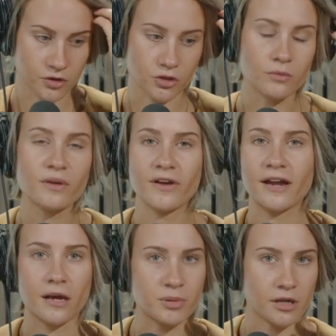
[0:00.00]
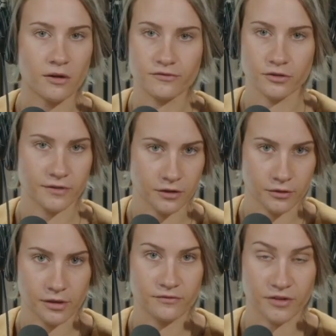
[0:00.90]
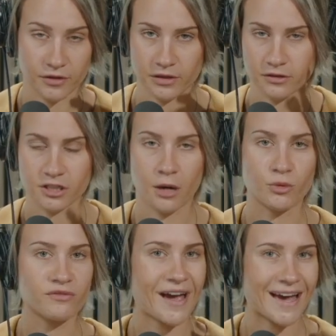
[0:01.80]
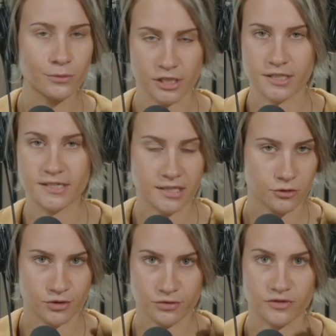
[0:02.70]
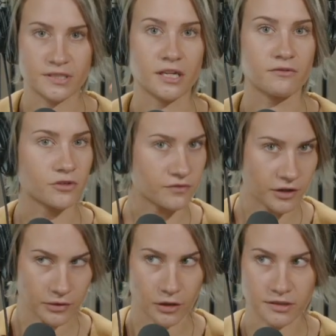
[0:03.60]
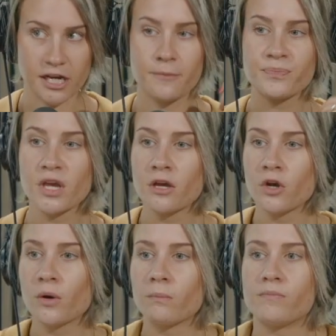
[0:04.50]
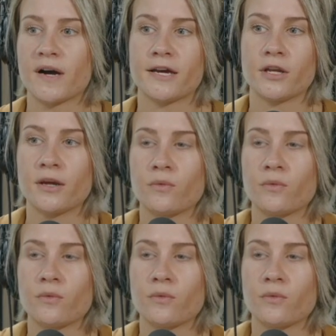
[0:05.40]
So we've had IPL for a very long time. We've had skin resurfacing for a very long time, but